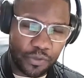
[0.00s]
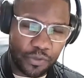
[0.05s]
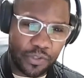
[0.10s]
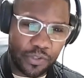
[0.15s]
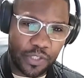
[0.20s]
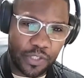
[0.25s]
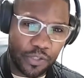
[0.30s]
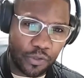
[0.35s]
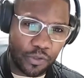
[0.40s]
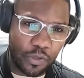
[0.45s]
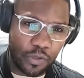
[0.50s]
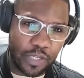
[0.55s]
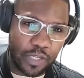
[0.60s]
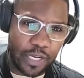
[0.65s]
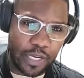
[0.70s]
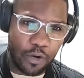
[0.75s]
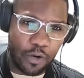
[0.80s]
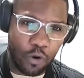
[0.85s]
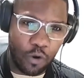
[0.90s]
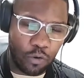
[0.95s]
You see it on
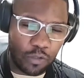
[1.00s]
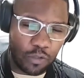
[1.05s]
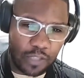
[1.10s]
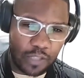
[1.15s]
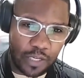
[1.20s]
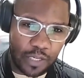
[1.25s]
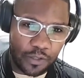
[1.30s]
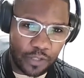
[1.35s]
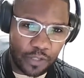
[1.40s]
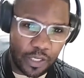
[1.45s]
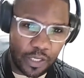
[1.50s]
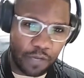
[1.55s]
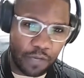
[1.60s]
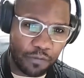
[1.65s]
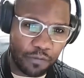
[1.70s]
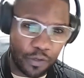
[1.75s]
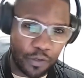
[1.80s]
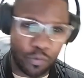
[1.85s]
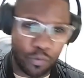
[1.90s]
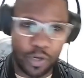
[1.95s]
their altars,
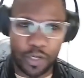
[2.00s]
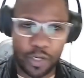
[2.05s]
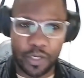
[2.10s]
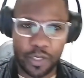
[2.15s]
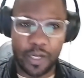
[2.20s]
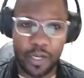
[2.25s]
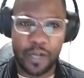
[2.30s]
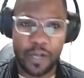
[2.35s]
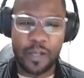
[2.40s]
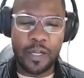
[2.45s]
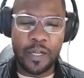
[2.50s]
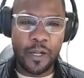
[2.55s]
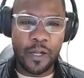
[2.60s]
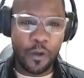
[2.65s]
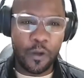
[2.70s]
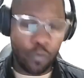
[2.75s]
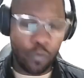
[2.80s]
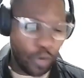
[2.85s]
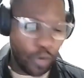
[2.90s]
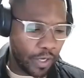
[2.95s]
even when the,
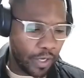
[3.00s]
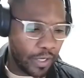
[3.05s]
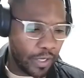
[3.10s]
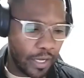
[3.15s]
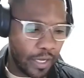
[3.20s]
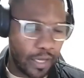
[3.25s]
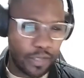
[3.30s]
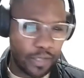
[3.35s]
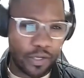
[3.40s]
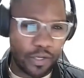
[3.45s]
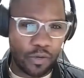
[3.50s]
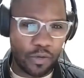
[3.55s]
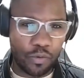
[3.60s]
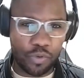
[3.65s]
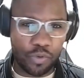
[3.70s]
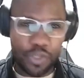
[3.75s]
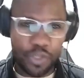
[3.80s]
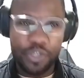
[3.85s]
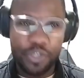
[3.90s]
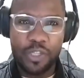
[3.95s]
when uh,
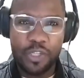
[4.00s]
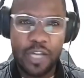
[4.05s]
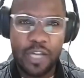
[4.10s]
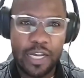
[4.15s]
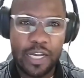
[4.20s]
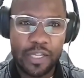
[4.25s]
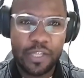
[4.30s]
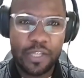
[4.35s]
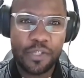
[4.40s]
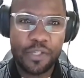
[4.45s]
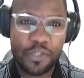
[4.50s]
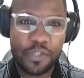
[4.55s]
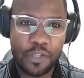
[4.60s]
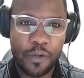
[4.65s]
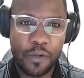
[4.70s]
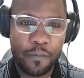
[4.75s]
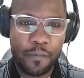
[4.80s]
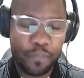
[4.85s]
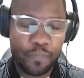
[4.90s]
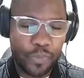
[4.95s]
Krishna is
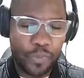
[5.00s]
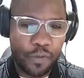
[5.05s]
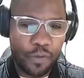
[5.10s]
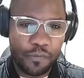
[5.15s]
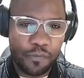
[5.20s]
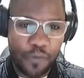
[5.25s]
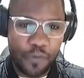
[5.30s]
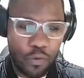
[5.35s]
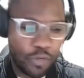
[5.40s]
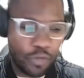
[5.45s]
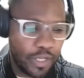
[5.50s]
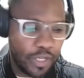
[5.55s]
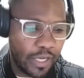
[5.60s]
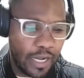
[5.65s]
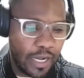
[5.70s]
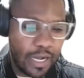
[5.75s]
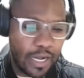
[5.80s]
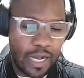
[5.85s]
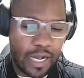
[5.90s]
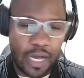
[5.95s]
um, folding
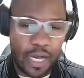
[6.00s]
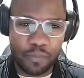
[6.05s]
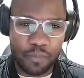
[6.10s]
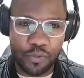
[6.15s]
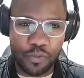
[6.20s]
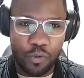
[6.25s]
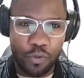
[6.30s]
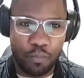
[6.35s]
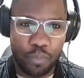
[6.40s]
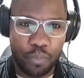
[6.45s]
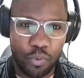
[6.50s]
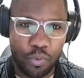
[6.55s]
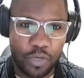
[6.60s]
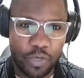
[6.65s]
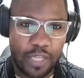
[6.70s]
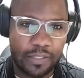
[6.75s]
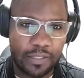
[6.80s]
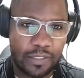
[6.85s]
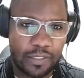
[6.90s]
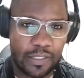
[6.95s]
her arms or
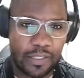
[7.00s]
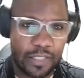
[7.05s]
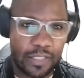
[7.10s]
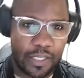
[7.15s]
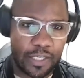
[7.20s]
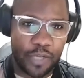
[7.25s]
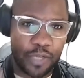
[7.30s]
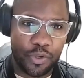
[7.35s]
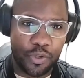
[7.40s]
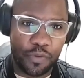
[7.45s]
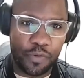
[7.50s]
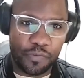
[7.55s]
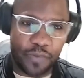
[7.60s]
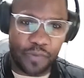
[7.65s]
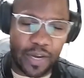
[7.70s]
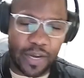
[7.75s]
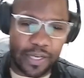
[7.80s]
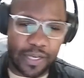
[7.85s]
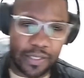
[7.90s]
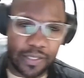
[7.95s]
Buddha seated and you
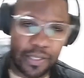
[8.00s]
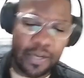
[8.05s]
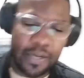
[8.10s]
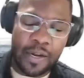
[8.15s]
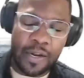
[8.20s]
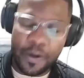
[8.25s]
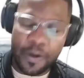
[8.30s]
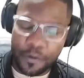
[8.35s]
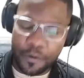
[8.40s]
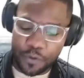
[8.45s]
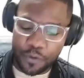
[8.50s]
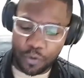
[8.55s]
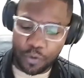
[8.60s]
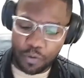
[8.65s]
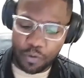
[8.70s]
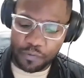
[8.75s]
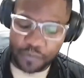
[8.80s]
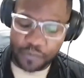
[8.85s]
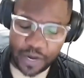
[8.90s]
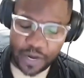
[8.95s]
find you
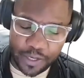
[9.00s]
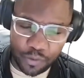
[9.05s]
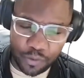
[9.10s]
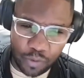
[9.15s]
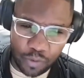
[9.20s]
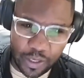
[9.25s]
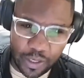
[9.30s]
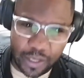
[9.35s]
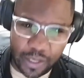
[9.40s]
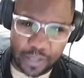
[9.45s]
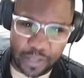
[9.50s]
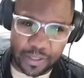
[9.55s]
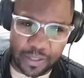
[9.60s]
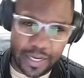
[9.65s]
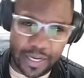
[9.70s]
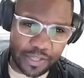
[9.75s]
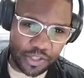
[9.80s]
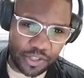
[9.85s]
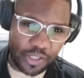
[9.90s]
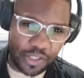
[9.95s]
will find where
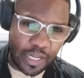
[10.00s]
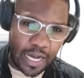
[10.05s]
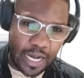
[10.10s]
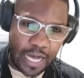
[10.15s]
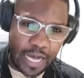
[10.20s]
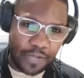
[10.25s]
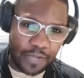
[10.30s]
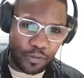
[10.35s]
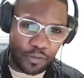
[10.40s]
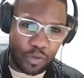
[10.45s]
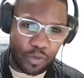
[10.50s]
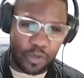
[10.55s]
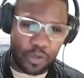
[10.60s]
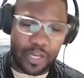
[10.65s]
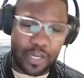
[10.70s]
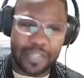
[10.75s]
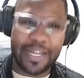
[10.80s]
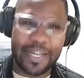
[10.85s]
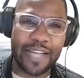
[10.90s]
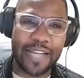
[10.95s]
Najna as well.
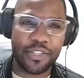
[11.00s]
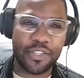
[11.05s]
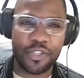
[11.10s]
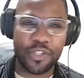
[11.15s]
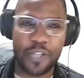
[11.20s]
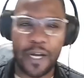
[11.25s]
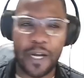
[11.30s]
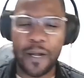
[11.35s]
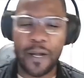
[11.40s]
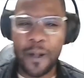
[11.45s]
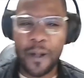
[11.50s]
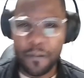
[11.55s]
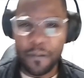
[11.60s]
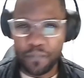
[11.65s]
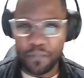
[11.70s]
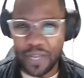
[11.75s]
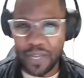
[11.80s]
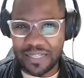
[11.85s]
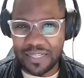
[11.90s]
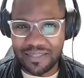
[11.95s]
Now Najna,
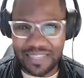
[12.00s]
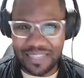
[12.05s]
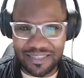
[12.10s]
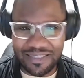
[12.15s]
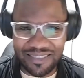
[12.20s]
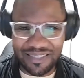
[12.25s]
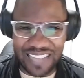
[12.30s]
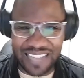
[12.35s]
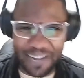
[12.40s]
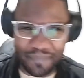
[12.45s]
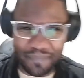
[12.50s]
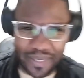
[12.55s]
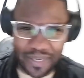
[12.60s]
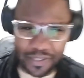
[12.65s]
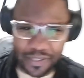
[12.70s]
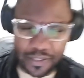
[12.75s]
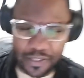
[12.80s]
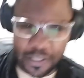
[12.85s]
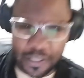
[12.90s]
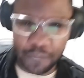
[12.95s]
that's the
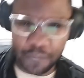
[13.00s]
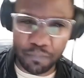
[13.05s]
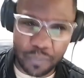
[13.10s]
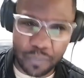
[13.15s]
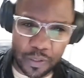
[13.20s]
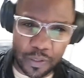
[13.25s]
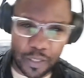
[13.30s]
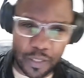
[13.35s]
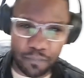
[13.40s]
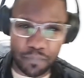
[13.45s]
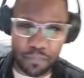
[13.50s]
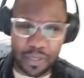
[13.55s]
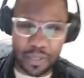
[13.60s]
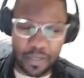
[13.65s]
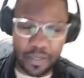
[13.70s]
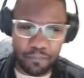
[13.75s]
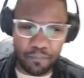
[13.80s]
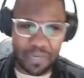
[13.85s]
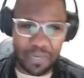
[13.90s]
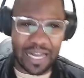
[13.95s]
serpent, the, the,
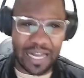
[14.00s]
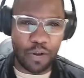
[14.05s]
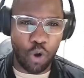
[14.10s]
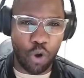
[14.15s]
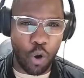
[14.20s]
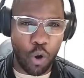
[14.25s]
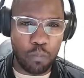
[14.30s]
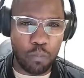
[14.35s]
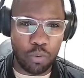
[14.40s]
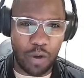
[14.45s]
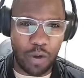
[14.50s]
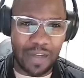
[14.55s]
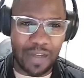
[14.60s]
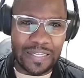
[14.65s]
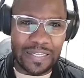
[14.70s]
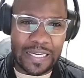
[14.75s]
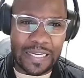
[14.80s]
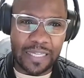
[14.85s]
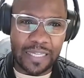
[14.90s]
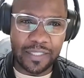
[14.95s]
the black cobra,
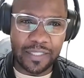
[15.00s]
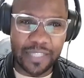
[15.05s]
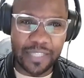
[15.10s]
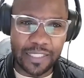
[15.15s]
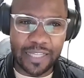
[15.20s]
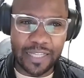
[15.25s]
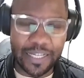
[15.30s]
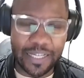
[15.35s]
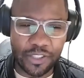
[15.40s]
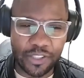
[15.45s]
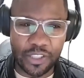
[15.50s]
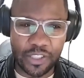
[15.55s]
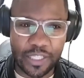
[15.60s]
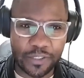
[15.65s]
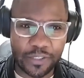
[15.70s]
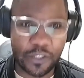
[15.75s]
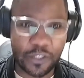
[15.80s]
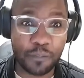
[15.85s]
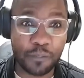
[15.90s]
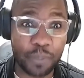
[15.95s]
the
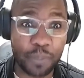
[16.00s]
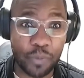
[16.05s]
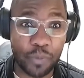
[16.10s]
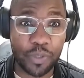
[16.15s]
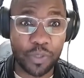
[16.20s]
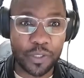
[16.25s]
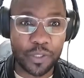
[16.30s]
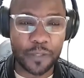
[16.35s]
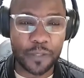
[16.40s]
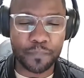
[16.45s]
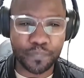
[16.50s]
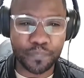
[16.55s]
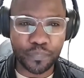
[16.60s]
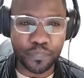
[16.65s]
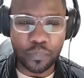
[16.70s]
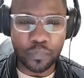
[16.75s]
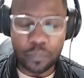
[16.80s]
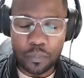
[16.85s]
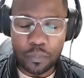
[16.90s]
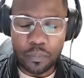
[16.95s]
Najna spirit
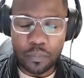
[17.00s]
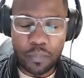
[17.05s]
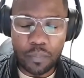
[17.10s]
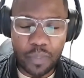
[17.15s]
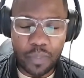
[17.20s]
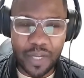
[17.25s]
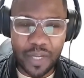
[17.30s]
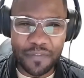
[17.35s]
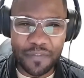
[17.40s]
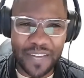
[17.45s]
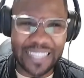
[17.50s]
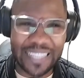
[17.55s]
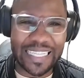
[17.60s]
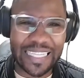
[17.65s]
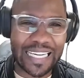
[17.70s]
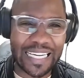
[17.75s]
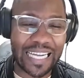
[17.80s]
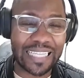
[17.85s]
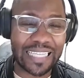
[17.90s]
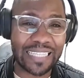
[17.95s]
that
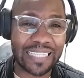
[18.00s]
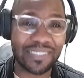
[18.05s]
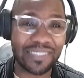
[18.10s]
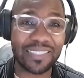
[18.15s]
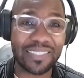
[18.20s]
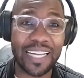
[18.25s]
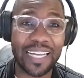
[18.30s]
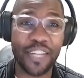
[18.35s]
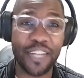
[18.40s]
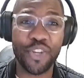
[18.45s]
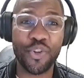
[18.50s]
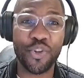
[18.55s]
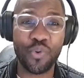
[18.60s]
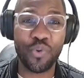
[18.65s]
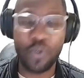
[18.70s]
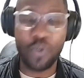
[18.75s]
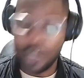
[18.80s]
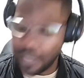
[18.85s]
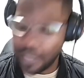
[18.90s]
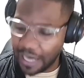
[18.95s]
they can assign
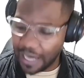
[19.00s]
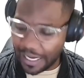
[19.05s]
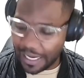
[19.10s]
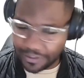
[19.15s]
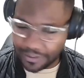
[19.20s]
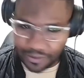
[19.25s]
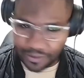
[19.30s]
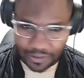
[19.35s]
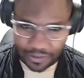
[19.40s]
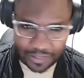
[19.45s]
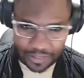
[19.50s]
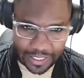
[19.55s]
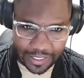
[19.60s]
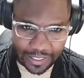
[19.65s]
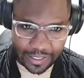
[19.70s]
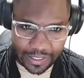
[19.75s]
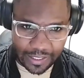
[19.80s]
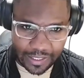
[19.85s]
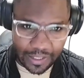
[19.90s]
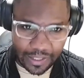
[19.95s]
you a
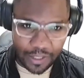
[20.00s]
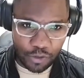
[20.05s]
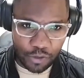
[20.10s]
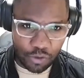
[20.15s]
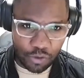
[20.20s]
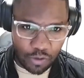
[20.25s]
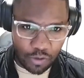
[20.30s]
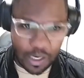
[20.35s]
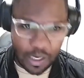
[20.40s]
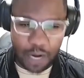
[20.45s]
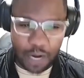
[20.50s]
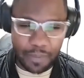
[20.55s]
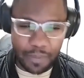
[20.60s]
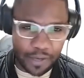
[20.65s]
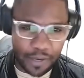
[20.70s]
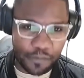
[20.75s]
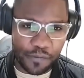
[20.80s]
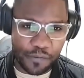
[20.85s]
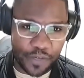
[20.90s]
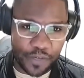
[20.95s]
snake to come
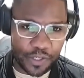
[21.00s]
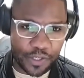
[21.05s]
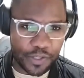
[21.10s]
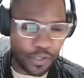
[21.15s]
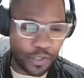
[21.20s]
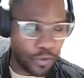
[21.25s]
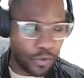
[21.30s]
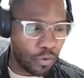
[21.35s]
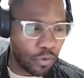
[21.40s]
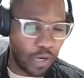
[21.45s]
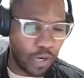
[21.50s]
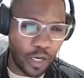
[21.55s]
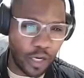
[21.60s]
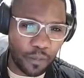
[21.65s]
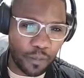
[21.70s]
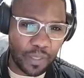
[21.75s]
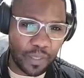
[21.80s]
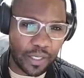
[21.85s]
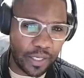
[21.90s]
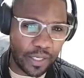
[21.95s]
and finish. You
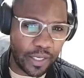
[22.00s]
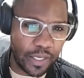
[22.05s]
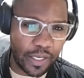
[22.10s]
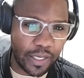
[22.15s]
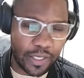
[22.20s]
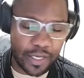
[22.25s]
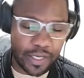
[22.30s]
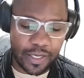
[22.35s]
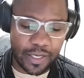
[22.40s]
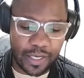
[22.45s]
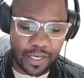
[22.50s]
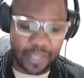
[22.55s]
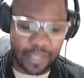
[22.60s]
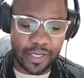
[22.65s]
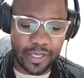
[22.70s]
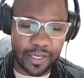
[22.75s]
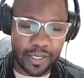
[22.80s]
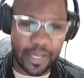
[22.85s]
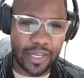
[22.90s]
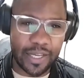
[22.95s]
can be here in
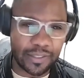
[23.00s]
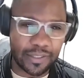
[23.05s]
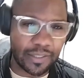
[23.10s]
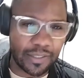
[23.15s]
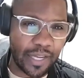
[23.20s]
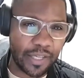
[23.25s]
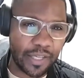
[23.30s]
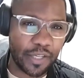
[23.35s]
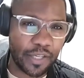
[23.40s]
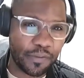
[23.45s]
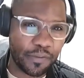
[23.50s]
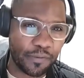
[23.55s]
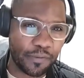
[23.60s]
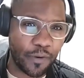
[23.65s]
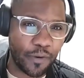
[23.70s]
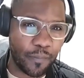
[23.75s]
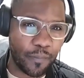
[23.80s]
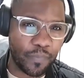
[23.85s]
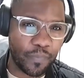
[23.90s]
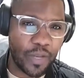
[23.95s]
England and they assign it
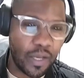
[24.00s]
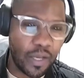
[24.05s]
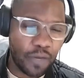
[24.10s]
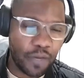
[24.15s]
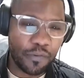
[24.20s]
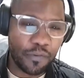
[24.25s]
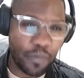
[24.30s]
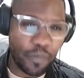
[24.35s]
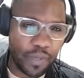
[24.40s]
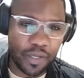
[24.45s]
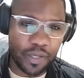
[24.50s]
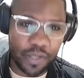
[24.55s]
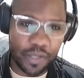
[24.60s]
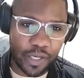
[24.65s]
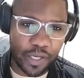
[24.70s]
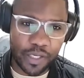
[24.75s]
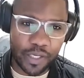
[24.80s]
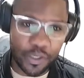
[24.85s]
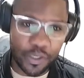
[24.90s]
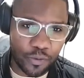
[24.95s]
from, from
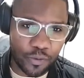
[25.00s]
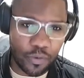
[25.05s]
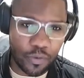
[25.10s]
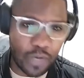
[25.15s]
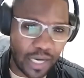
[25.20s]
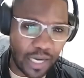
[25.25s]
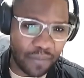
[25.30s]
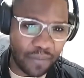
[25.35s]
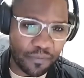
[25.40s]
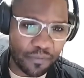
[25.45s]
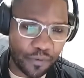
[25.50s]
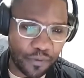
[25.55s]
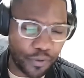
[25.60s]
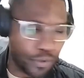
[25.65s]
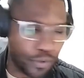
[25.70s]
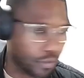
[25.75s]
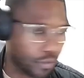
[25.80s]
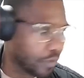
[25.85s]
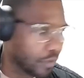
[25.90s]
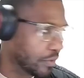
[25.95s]
India and it will come for
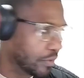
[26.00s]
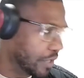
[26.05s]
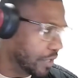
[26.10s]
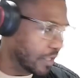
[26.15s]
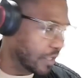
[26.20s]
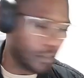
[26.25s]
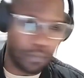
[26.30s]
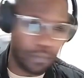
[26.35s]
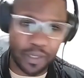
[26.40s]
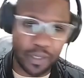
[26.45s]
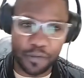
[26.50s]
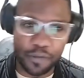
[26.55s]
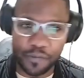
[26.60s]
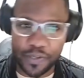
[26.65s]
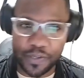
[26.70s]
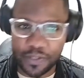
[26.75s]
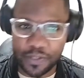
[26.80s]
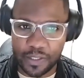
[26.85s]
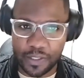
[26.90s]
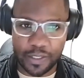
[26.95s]
you to just
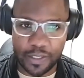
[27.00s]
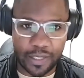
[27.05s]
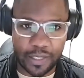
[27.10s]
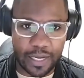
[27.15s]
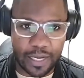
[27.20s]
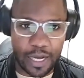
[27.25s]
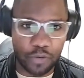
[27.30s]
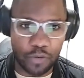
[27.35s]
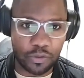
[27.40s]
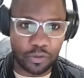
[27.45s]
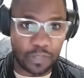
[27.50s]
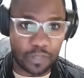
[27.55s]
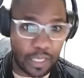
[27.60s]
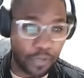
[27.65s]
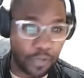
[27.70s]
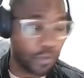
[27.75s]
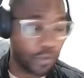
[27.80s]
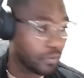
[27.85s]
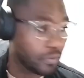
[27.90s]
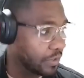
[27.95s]
manifest in their house
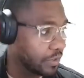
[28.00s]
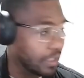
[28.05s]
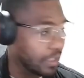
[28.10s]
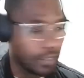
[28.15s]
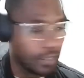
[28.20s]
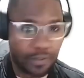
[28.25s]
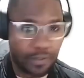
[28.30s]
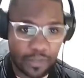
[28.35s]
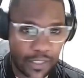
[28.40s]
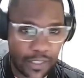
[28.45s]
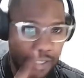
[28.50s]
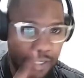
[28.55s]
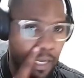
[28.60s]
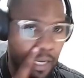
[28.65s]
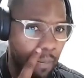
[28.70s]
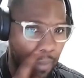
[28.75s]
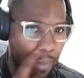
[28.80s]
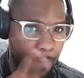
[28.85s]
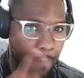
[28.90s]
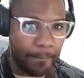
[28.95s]
and you see a snake
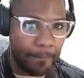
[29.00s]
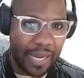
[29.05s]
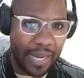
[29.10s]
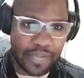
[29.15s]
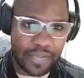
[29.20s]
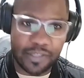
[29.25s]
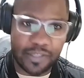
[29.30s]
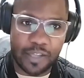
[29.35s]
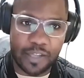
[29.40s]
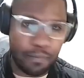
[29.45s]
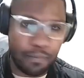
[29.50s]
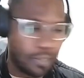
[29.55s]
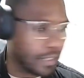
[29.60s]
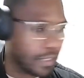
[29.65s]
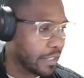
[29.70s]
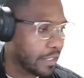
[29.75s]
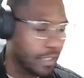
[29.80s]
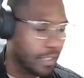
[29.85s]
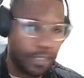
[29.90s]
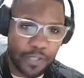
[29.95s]
coming, bite
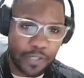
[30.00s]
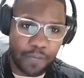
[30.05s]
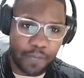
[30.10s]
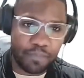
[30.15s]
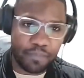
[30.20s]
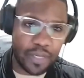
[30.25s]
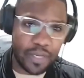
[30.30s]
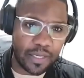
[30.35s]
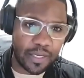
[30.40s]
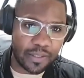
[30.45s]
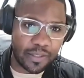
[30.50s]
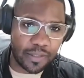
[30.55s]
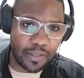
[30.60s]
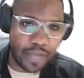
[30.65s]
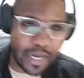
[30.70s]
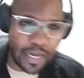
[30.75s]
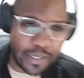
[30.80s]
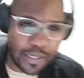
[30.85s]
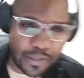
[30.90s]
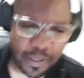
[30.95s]
somebody, disappears,
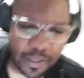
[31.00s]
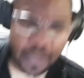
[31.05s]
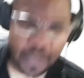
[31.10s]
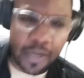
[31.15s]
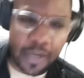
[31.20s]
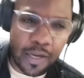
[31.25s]
dies.